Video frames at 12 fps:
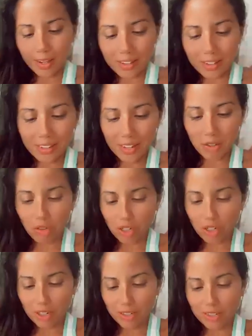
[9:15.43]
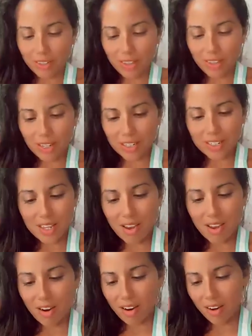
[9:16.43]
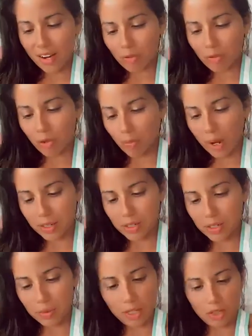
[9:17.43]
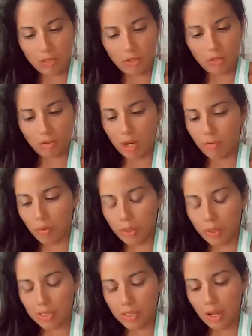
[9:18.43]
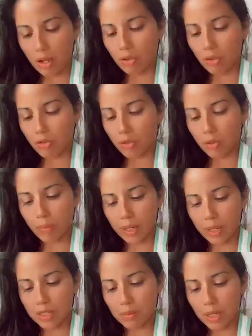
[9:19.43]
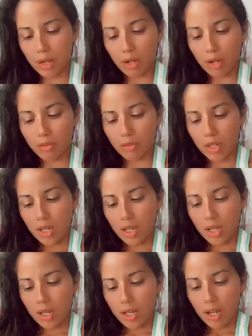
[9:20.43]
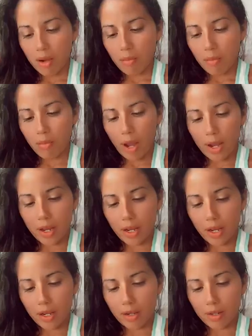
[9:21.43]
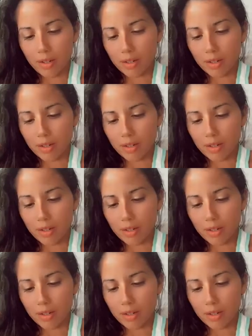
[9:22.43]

I kind of like reading things here. It reminds me, it's great for myself. It reminds me of there's